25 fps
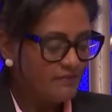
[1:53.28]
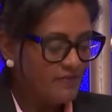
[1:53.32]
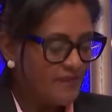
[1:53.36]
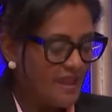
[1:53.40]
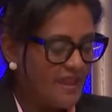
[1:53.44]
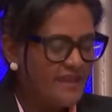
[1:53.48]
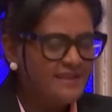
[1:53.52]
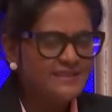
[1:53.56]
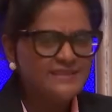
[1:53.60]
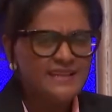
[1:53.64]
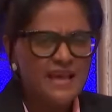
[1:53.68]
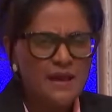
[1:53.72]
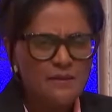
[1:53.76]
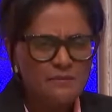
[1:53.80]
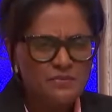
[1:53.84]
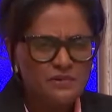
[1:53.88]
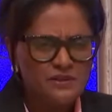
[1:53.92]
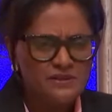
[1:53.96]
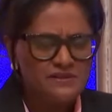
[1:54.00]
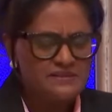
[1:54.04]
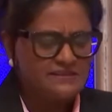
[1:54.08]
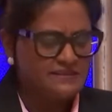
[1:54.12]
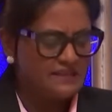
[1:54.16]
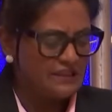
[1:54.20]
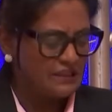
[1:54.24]

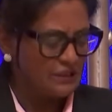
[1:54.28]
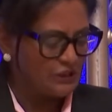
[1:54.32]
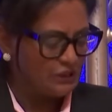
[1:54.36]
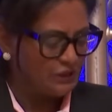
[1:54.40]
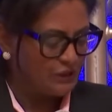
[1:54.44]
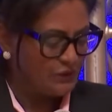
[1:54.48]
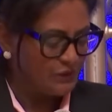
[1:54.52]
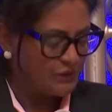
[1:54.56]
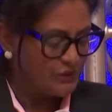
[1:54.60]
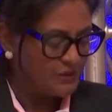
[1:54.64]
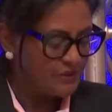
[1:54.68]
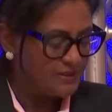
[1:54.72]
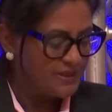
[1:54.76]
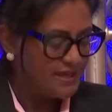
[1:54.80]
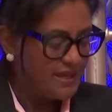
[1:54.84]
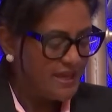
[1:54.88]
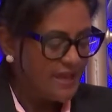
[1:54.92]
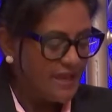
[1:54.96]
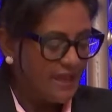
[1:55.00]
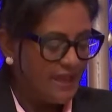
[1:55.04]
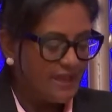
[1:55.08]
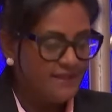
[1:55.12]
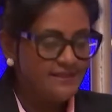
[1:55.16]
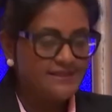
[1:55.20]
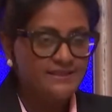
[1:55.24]
Examples include
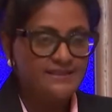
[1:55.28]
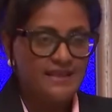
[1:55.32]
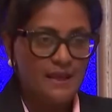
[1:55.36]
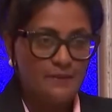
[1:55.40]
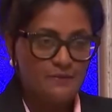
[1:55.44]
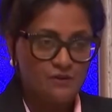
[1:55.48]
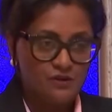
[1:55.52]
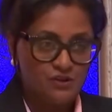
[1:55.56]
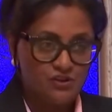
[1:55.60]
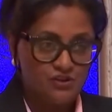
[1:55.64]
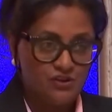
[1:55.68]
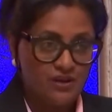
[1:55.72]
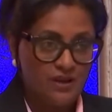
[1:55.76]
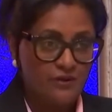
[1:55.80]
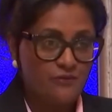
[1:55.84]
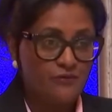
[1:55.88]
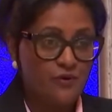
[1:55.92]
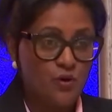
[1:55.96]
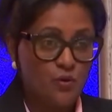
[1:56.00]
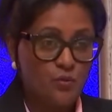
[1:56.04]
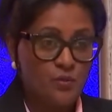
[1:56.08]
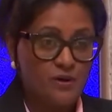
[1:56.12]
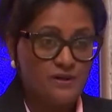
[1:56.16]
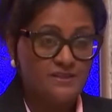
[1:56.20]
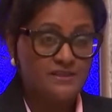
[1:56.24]
establishing
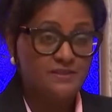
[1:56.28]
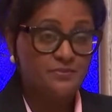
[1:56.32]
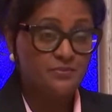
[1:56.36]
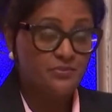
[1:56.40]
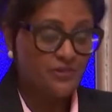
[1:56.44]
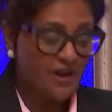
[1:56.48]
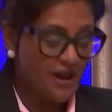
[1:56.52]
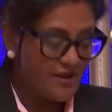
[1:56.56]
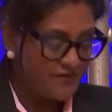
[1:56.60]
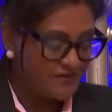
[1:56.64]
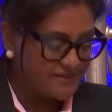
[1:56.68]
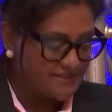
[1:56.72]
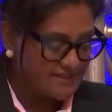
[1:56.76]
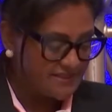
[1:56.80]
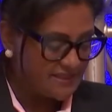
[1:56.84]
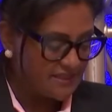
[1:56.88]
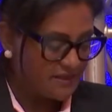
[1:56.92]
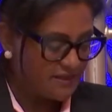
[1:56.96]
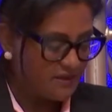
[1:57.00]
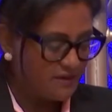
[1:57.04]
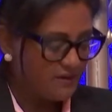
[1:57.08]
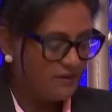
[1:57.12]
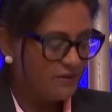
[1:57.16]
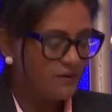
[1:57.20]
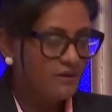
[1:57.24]
robust
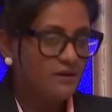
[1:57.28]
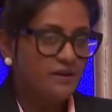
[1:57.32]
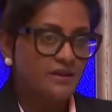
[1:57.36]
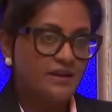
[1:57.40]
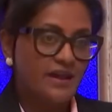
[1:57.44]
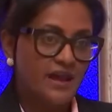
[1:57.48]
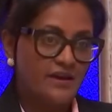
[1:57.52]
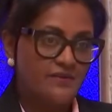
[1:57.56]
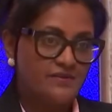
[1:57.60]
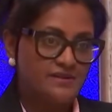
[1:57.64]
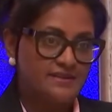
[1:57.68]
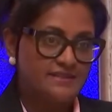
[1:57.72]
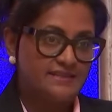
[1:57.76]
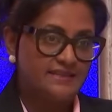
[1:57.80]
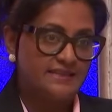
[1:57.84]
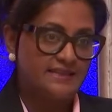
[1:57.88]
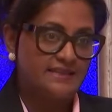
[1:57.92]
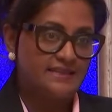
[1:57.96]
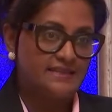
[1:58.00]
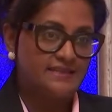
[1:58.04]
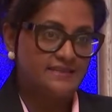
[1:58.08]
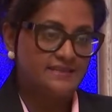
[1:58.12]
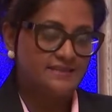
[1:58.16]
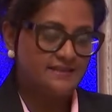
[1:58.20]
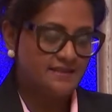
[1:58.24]
privacy
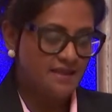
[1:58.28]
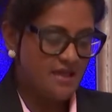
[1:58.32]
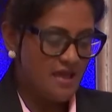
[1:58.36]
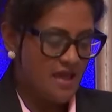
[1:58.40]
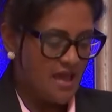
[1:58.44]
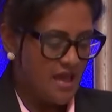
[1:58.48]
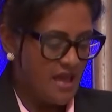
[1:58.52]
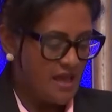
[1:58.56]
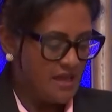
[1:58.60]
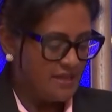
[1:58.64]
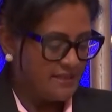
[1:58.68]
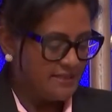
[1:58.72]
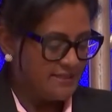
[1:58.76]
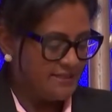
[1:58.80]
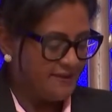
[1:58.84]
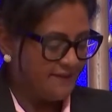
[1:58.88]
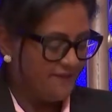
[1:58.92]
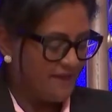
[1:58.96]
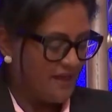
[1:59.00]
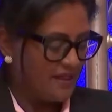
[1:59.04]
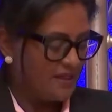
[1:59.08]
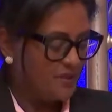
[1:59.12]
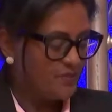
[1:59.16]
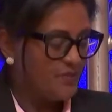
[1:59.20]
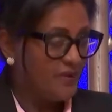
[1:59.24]
guarantees,
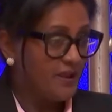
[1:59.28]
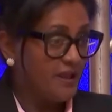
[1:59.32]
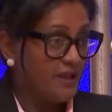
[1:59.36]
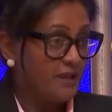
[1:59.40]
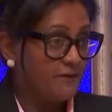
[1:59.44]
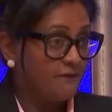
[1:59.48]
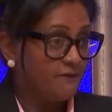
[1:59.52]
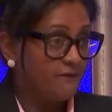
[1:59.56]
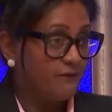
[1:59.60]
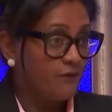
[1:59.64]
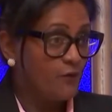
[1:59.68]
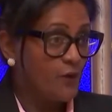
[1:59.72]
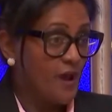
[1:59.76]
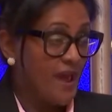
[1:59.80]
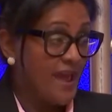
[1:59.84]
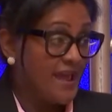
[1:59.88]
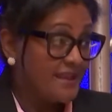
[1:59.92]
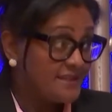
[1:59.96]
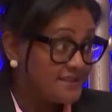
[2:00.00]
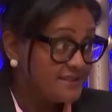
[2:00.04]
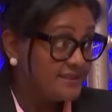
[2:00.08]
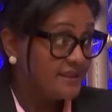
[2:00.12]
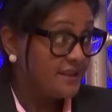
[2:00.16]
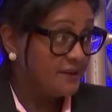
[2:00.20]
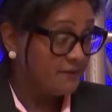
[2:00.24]
developing
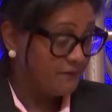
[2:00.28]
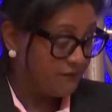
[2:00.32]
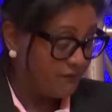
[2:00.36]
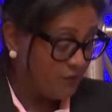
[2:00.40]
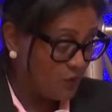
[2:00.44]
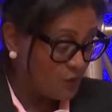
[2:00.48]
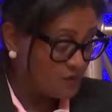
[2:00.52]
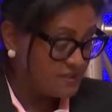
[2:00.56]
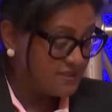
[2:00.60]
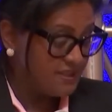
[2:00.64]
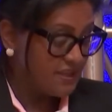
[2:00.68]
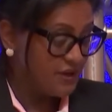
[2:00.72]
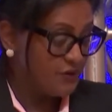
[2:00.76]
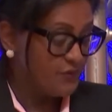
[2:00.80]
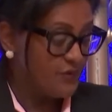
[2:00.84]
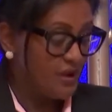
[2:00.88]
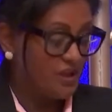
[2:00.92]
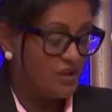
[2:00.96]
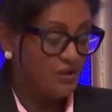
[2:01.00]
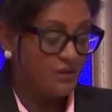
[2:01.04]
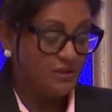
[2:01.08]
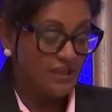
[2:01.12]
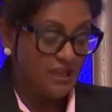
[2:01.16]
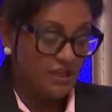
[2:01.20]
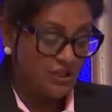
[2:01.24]
and enforcing
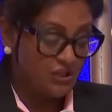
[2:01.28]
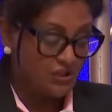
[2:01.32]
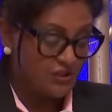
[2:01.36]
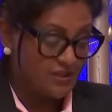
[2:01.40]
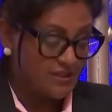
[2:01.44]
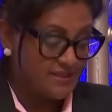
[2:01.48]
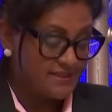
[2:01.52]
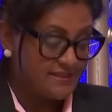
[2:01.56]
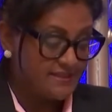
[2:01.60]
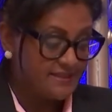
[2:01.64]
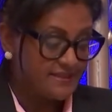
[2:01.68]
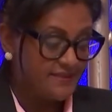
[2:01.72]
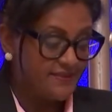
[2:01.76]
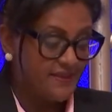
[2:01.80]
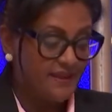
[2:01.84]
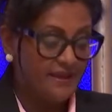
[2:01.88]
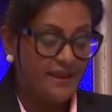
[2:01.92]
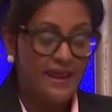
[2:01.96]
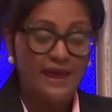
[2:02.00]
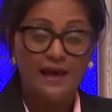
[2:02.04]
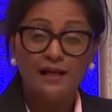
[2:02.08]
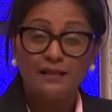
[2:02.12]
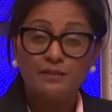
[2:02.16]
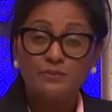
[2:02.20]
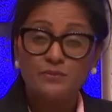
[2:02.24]
regulations that
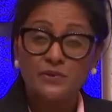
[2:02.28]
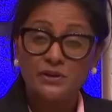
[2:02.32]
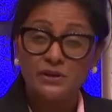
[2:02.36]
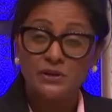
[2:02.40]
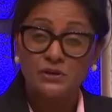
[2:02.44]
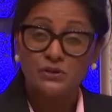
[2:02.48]
help and